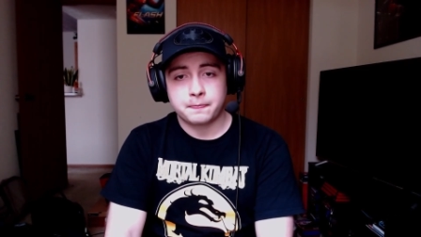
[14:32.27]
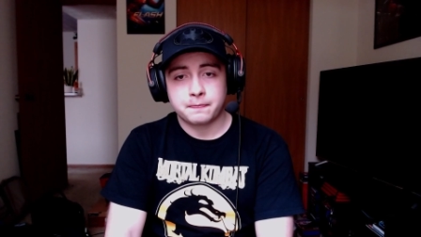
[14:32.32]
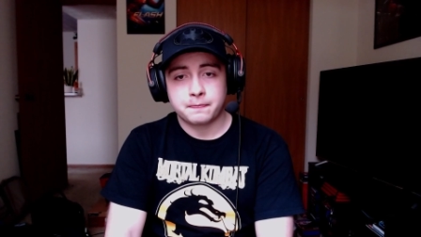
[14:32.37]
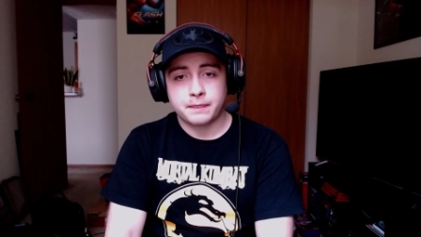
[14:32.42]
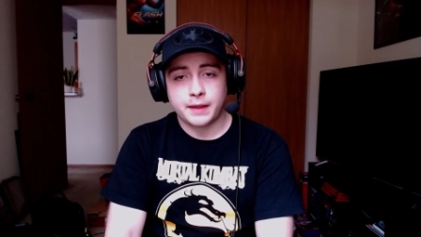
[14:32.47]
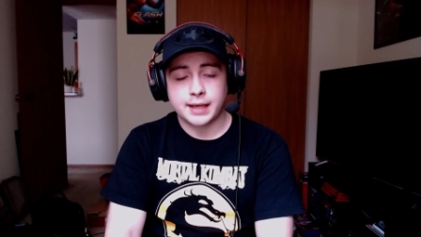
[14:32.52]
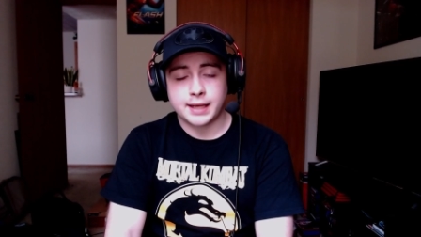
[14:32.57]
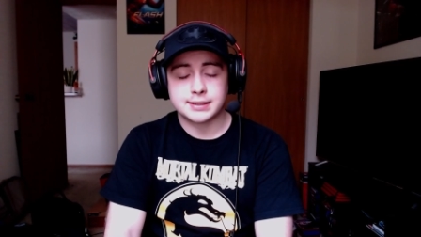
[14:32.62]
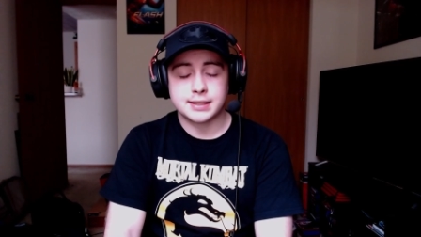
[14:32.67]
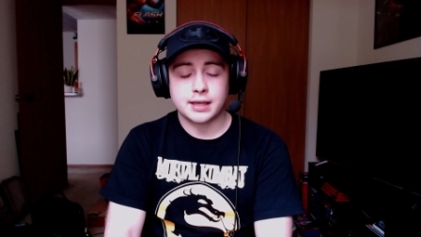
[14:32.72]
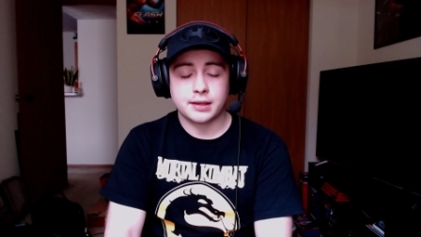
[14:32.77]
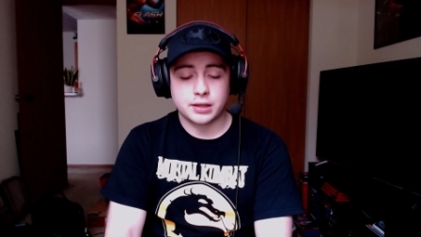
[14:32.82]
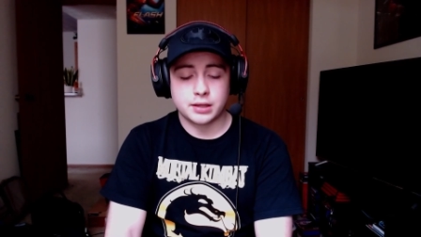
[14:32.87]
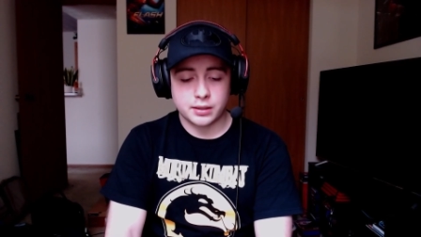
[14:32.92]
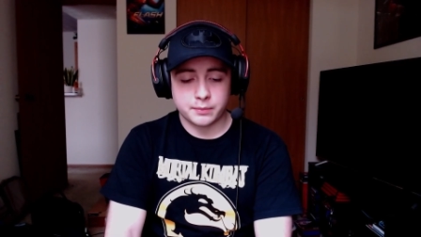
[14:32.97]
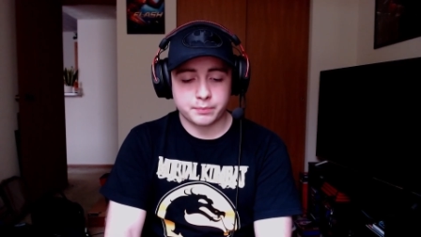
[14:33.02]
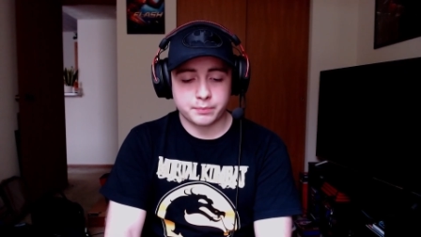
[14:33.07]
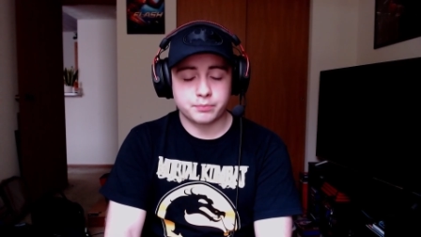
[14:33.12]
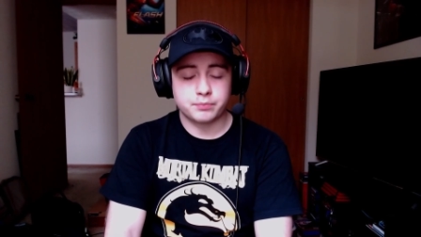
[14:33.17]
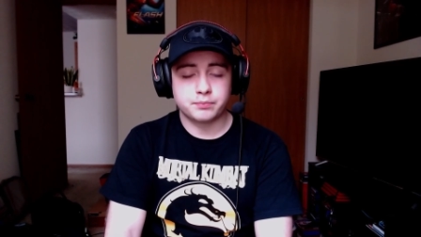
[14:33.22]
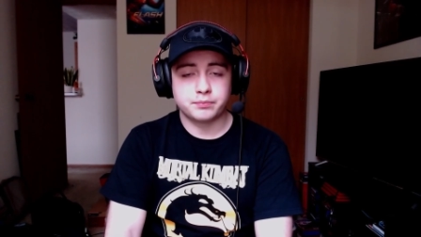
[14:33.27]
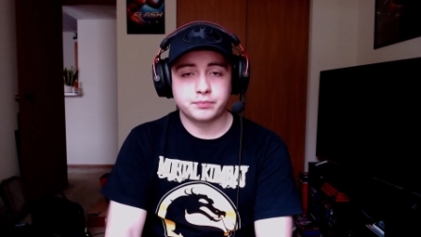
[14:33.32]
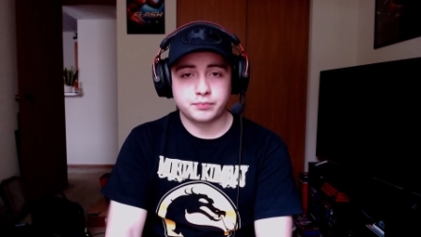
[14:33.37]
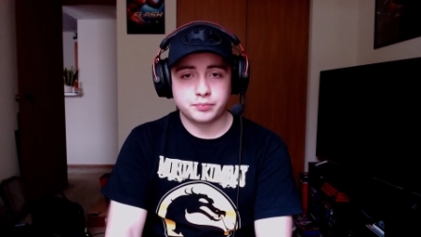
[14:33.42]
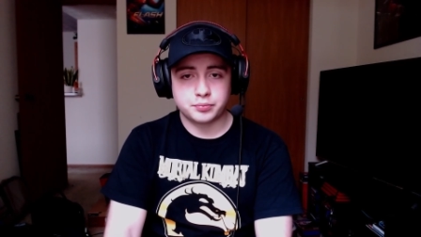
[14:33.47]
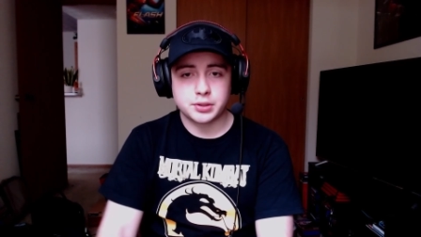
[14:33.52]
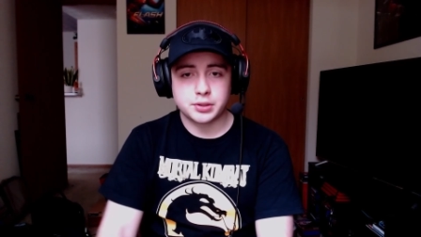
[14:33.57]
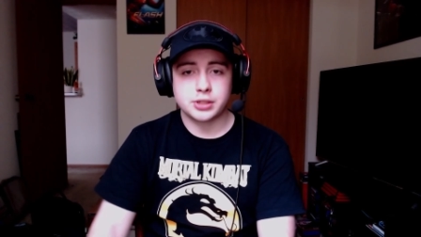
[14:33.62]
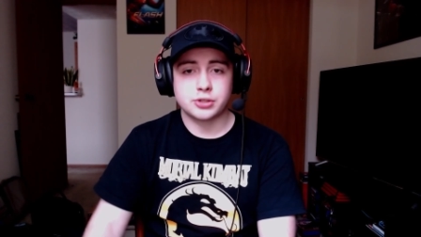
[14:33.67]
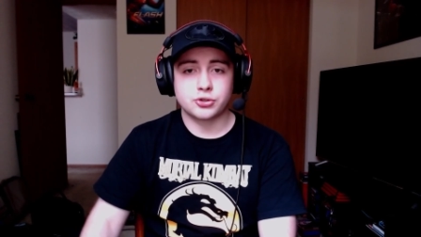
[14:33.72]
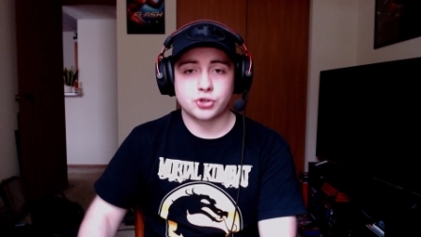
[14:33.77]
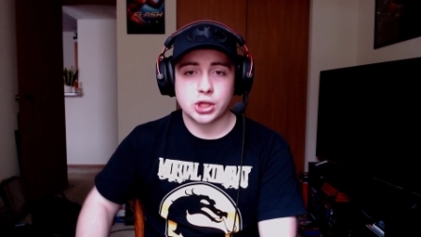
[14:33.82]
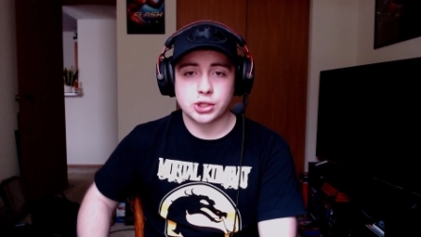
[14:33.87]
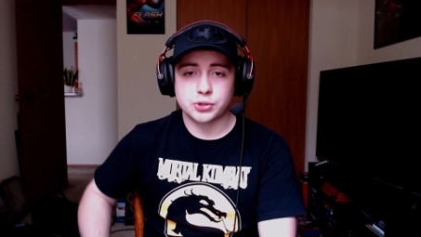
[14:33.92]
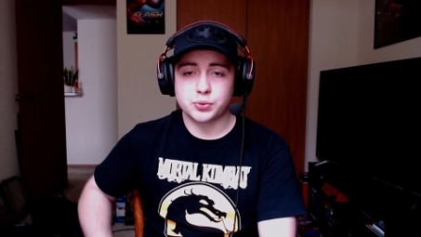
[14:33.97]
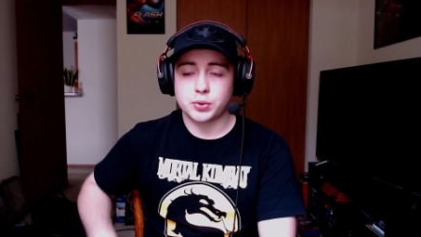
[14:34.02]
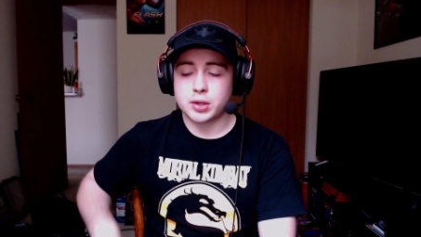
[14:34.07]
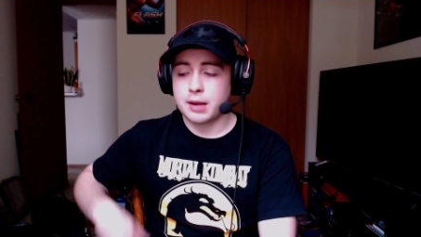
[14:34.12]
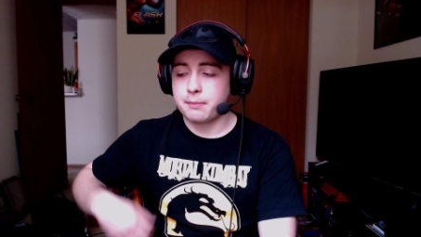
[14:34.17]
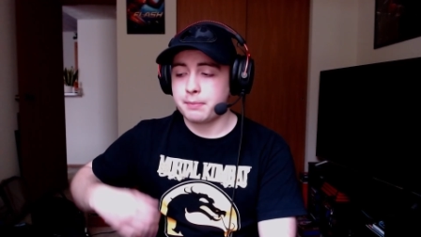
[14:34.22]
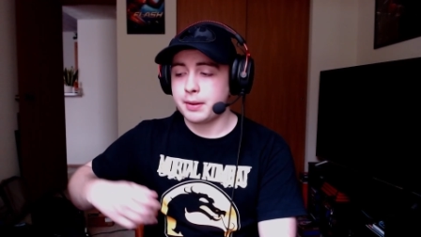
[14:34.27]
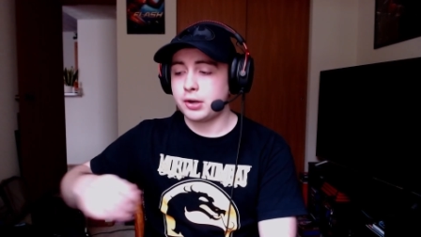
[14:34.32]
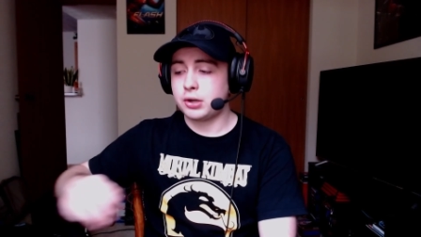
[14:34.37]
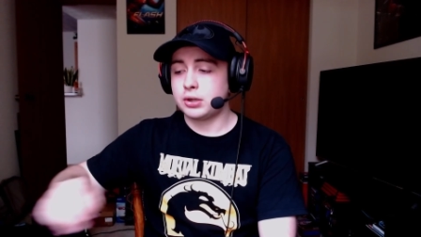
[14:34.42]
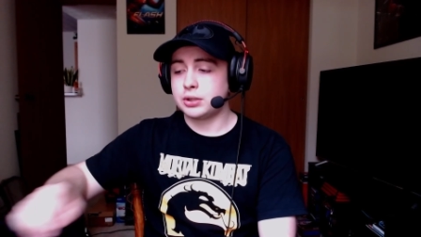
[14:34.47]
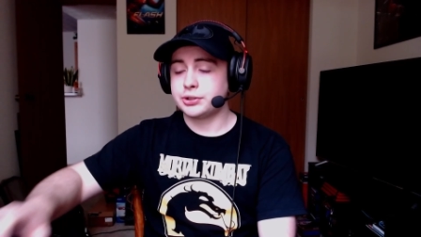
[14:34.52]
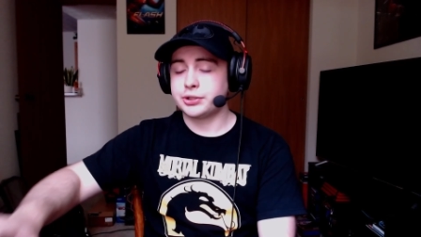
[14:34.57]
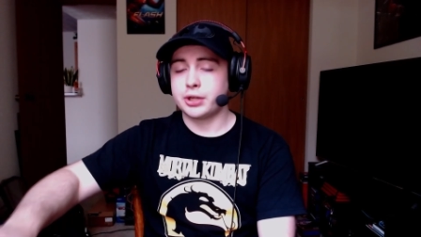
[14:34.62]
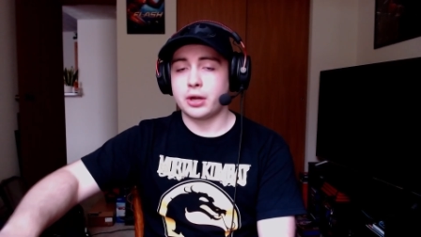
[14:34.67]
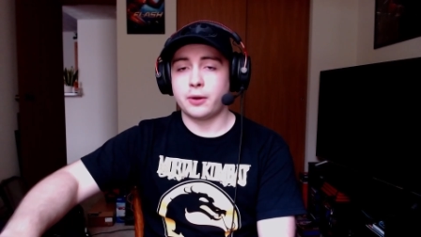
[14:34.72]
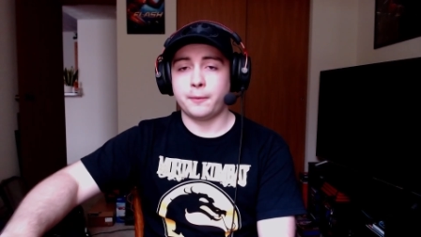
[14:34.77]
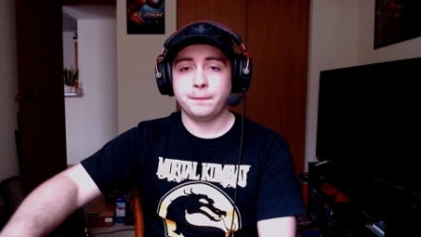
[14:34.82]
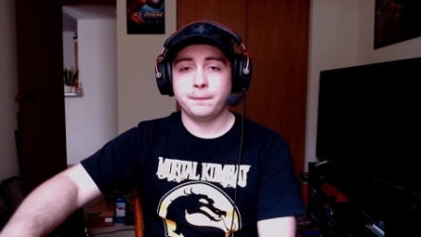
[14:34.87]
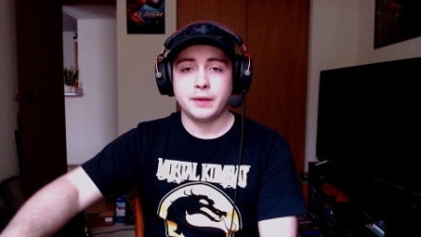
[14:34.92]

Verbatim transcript: like I said, the teaser trailers were a lot better, so